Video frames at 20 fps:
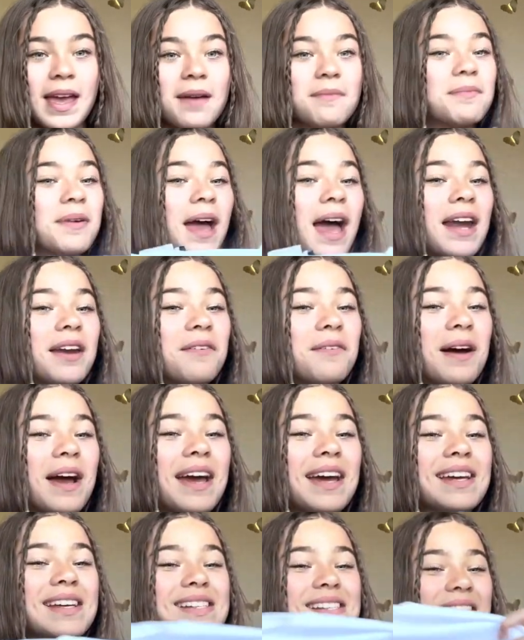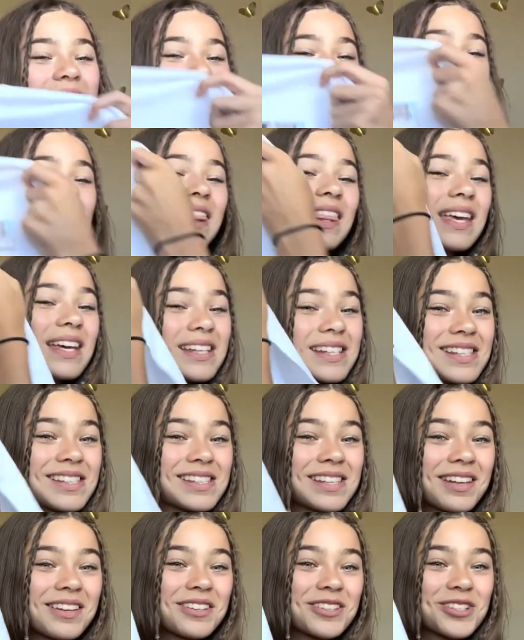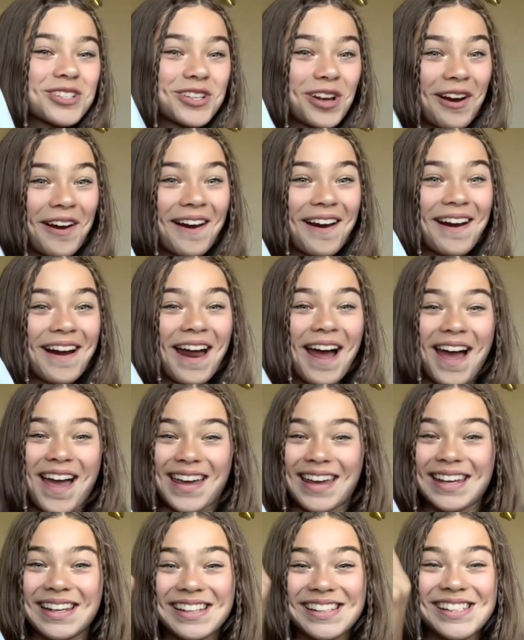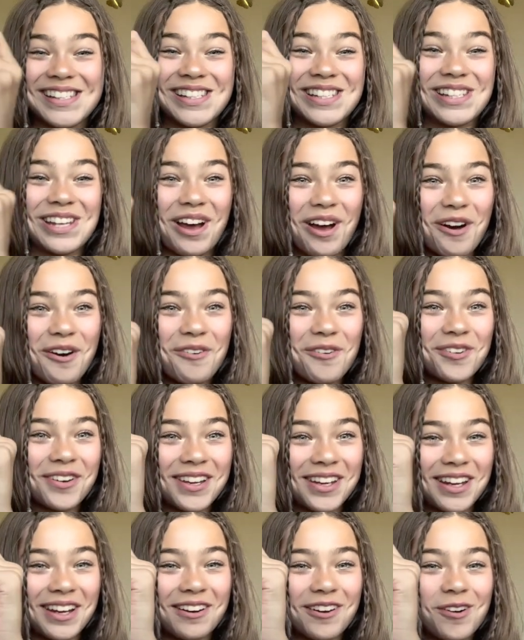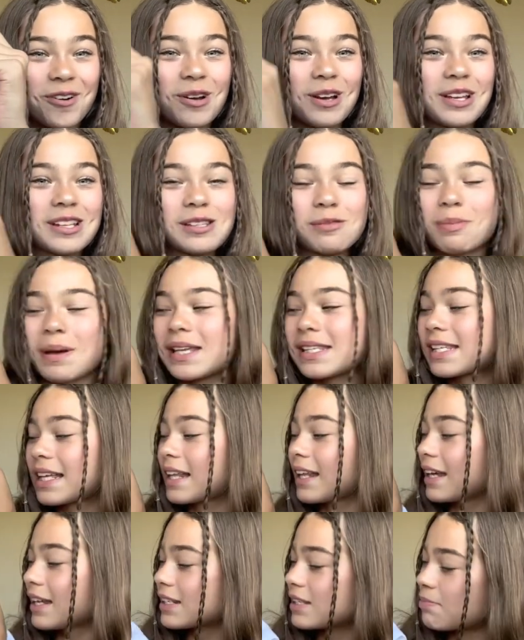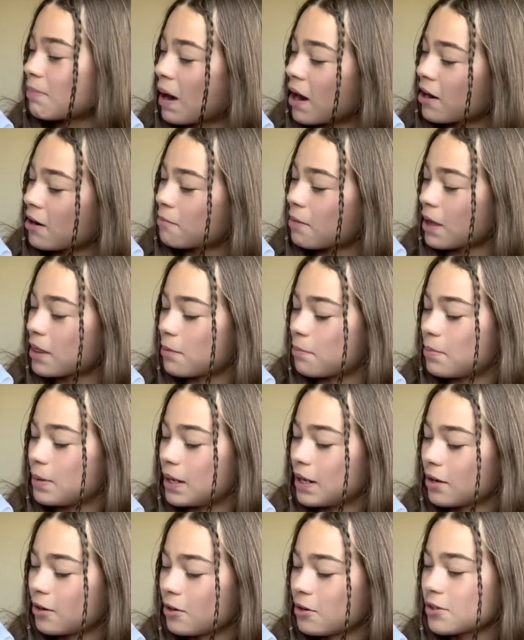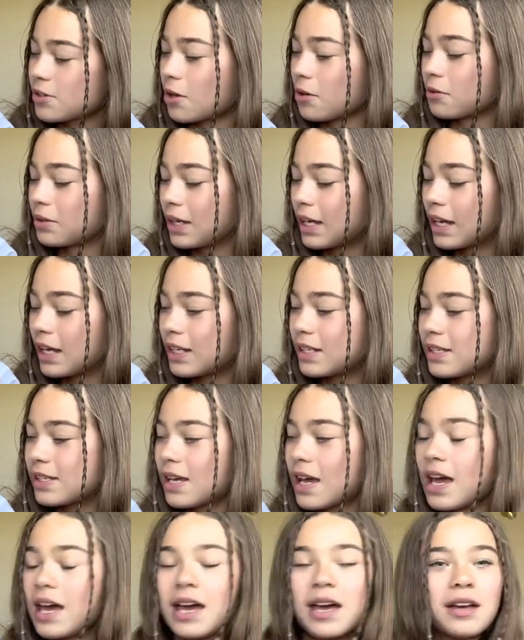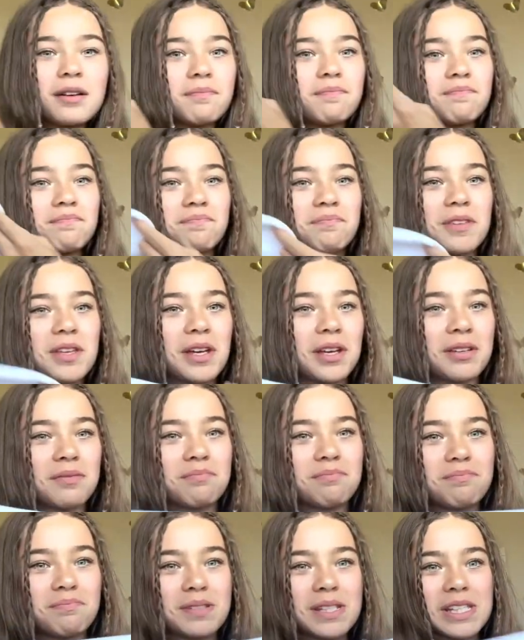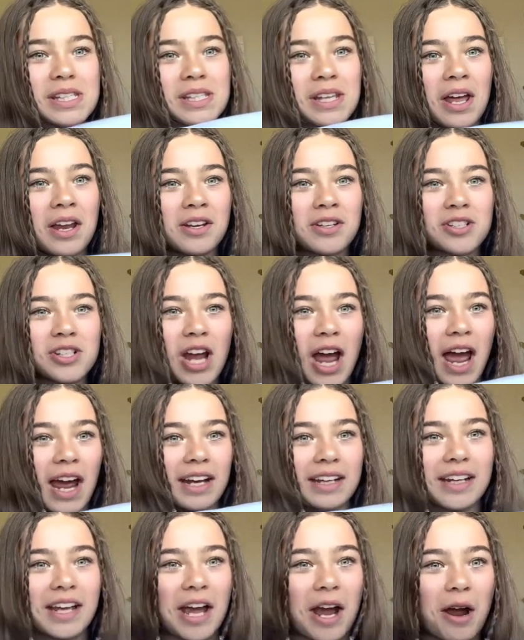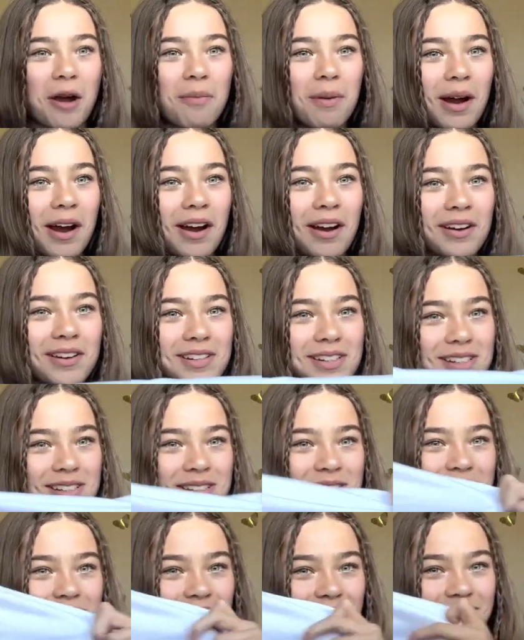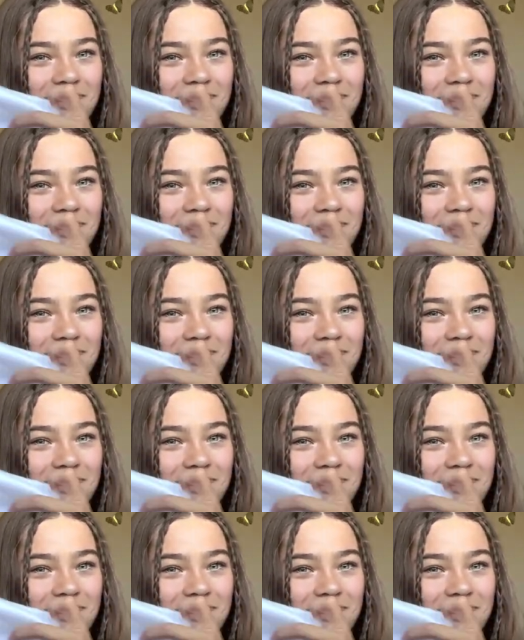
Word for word: But anyways, this shirt is so cute. It's basically inspired by the Beatles, only it's the Sunshine Care Bears.